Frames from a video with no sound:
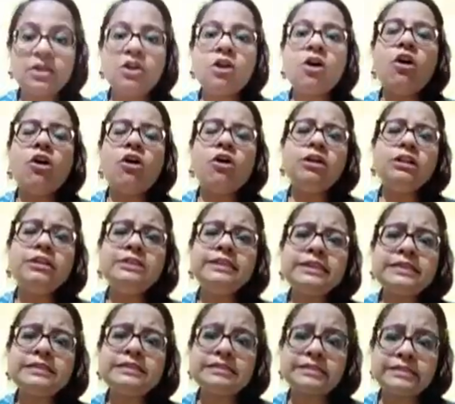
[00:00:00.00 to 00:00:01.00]
All
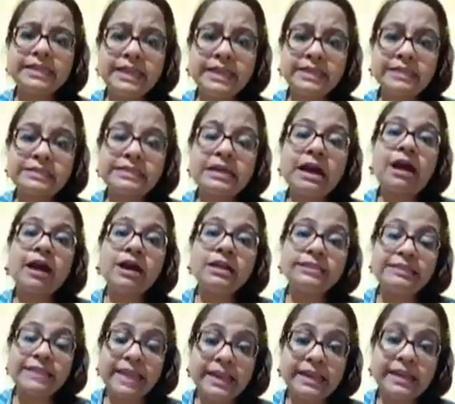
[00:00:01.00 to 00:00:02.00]
these things are
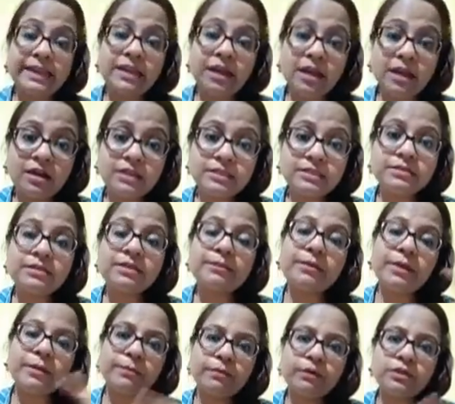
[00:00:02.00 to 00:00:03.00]
telling us the
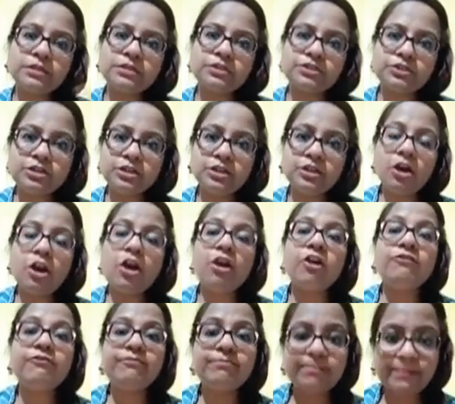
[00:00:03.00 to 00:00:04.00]
preposition
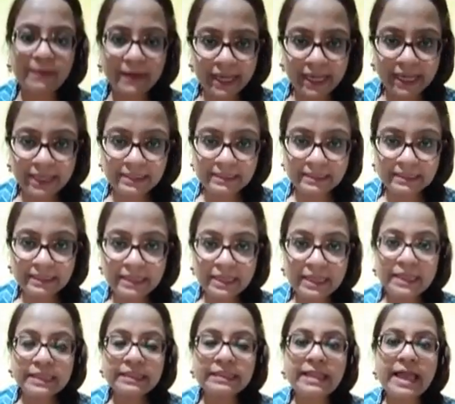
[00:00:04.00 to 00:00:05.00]
of place
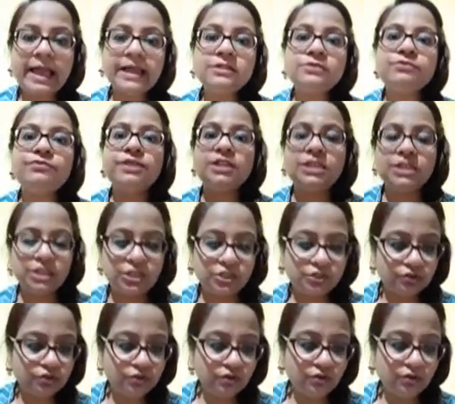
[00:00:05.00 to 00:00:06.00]
that we need
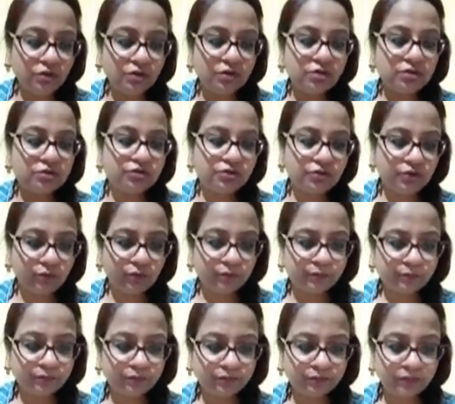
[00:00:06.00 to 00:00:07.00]
to know.
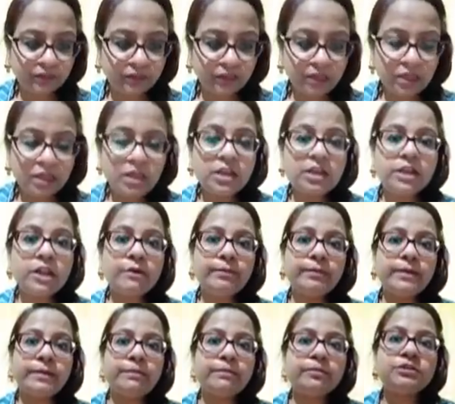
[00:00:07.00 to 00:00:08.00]
Now
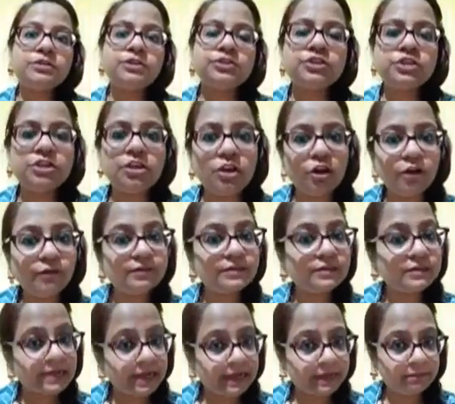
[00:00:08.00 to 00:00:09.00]
preposition of
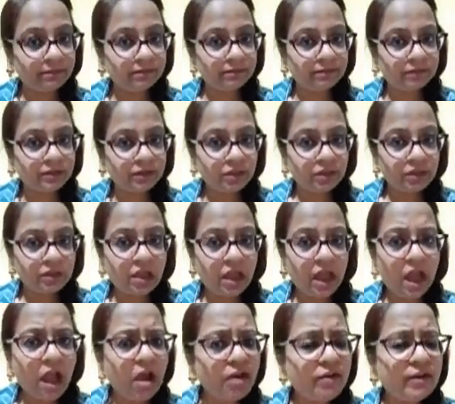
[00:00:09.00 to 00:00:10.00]
time.
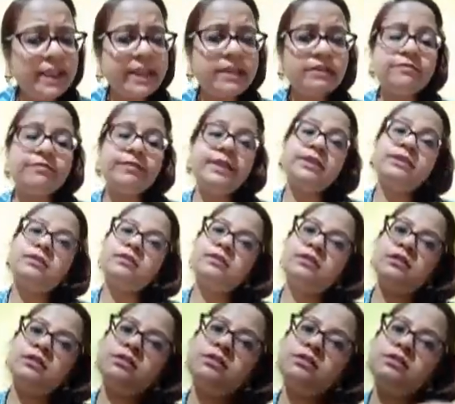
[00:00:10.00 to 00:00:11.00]
How can we
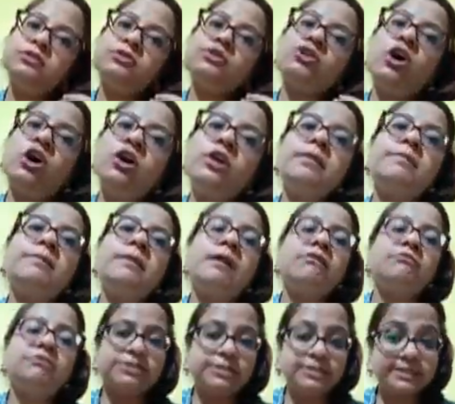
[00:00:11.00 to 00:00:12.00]
talk
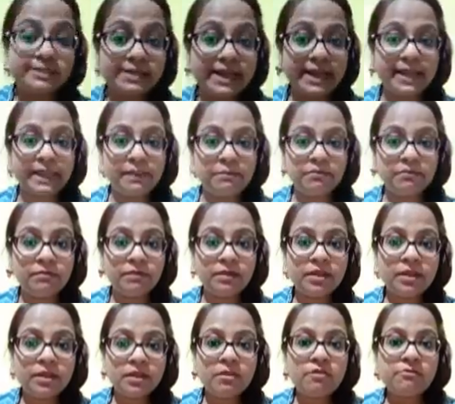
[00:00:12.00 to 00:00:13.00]
about time?
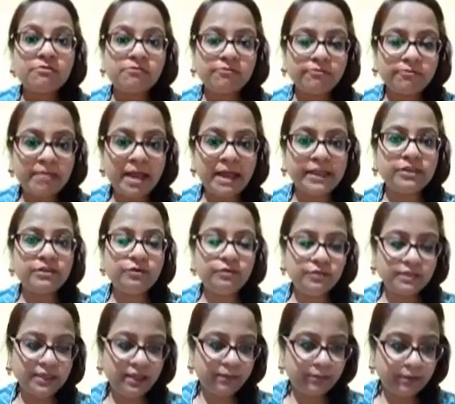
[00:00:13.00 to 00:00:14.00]
By
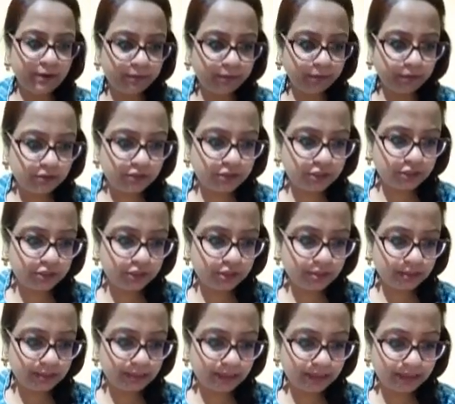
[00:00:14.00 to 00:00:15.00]
using
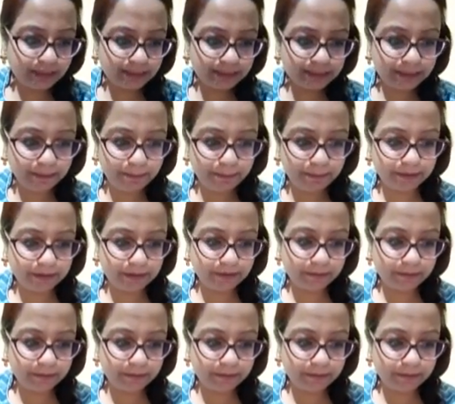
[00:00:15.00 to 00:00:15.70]
prepositions. Simple.